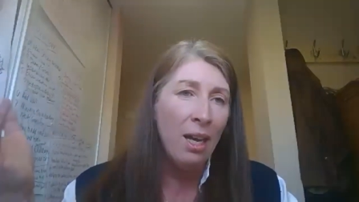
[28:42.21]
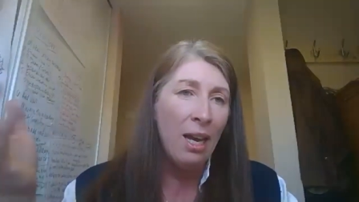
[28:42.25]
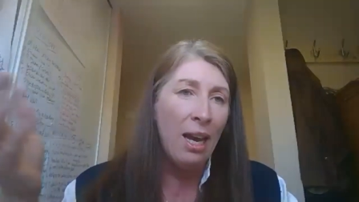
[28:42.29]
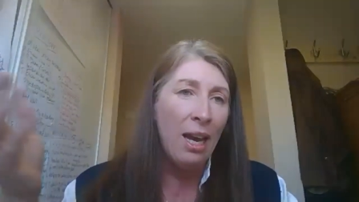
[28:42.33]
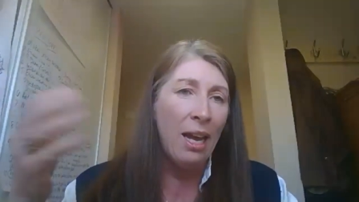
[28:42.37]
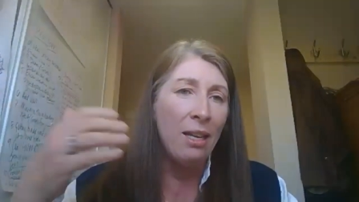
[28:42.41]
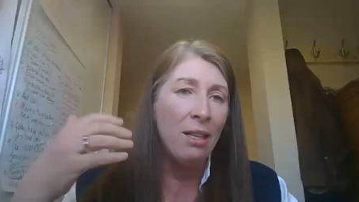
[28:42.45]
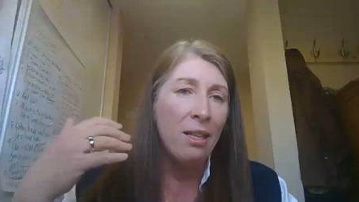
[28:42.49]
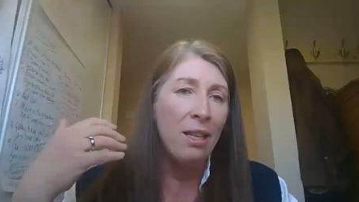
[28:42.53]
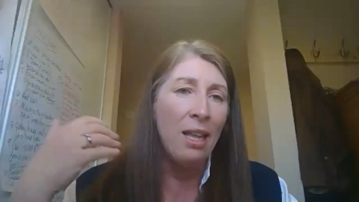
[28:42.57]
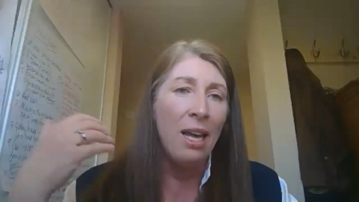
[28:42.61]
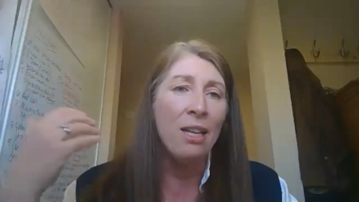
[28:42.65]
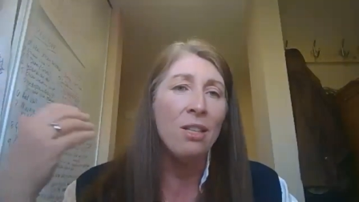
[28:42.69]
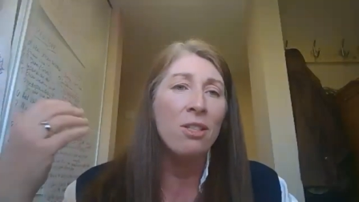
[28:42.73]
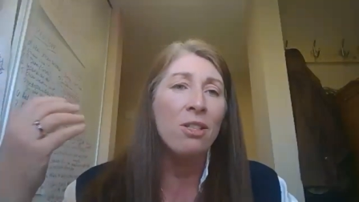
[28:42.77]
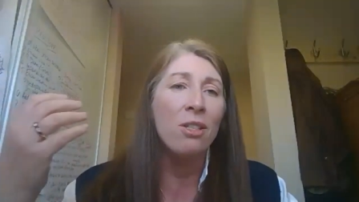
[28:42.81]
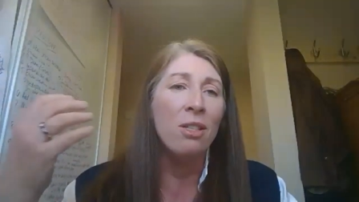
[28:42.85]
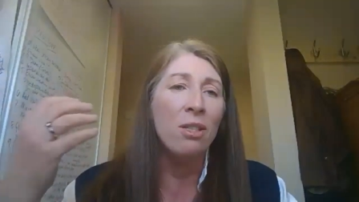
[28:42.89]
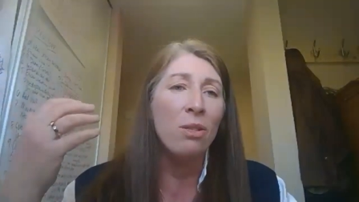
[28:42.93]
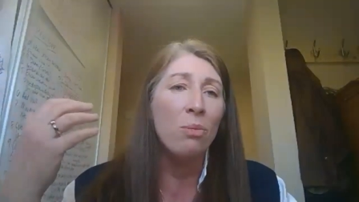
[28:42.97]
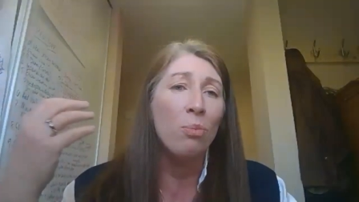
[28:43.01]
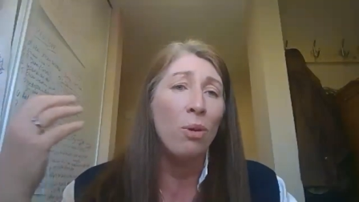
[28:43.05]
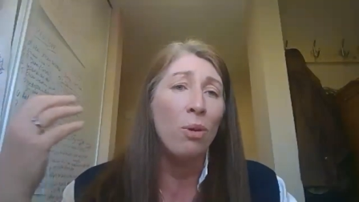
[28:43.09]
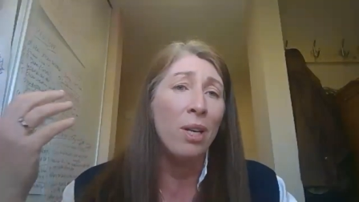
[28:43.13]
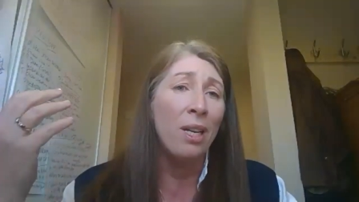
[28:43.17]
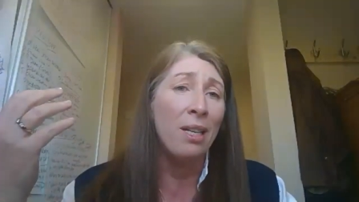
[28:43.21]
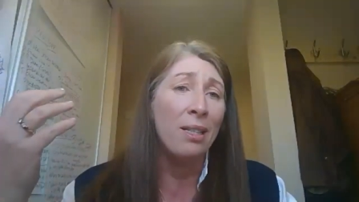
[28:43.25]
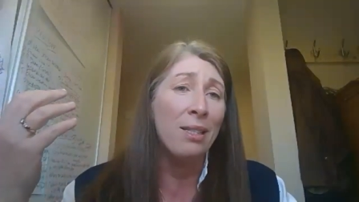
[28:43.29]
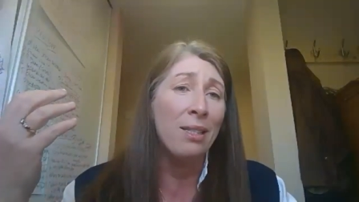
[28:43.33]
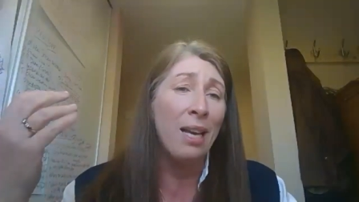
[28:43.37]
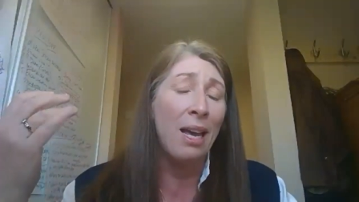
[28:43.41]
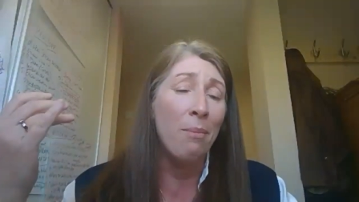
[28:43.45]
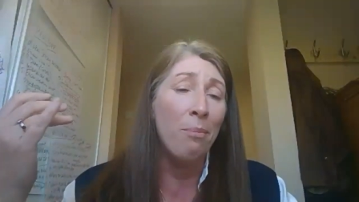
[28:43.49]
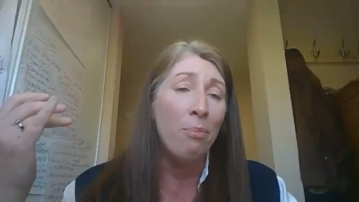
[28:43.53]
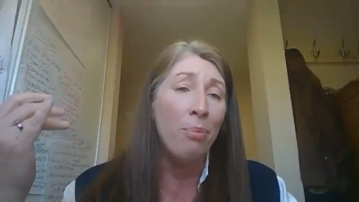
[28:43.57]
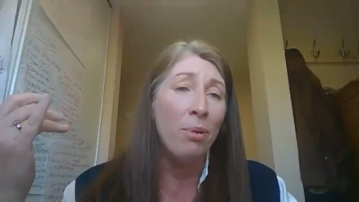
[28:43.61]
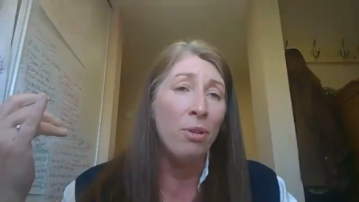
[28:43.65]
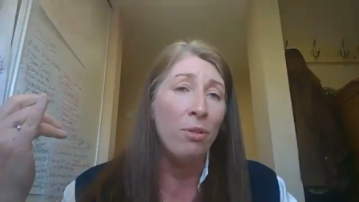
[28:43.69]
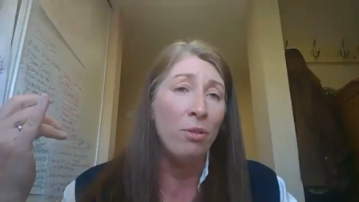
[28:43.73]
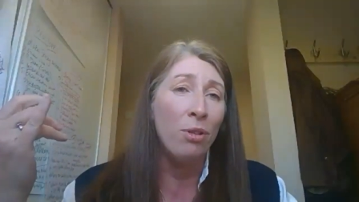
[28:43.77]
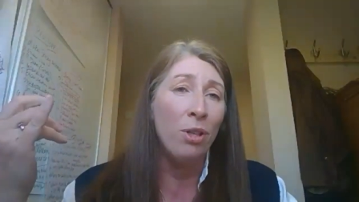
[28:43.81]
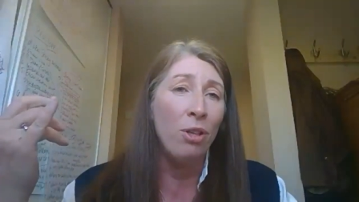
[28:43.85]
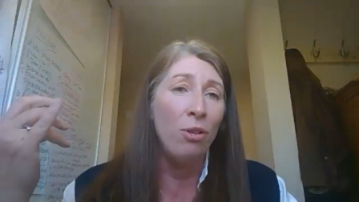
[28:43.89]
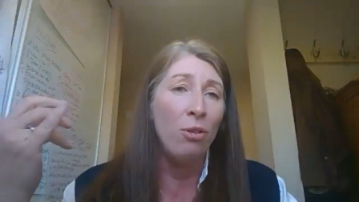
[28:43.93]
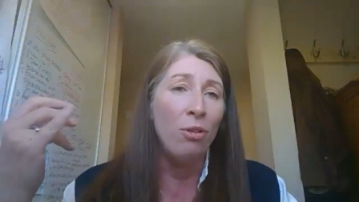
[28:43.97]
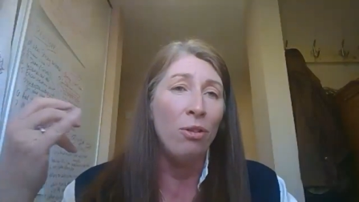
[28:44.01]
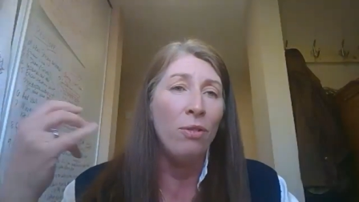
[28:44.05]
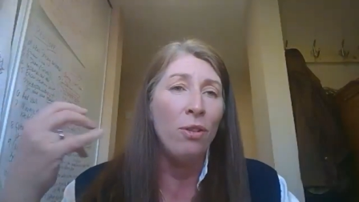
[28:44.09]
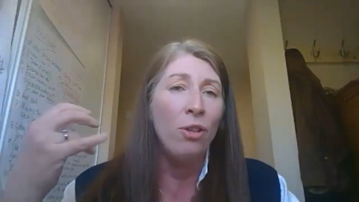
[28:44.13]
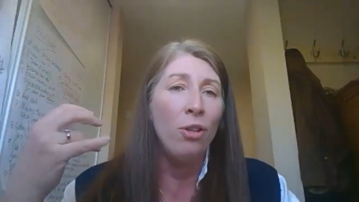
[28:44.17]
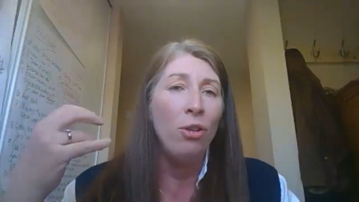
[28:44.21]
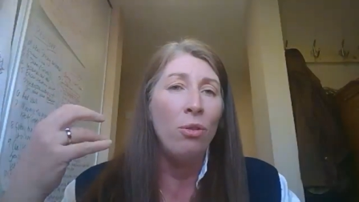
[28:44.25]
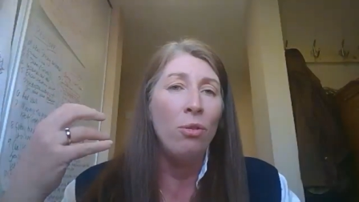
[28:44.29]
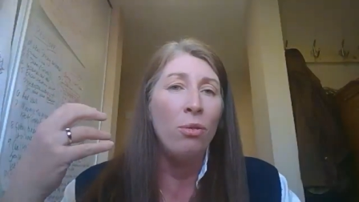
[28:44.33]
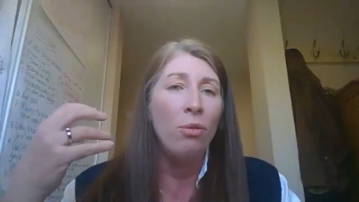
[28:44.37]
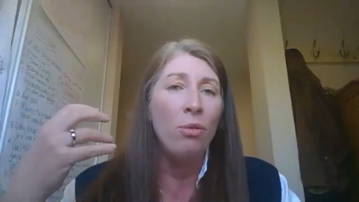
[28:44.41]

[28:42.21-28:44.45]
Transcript: And that's just one example. You know, if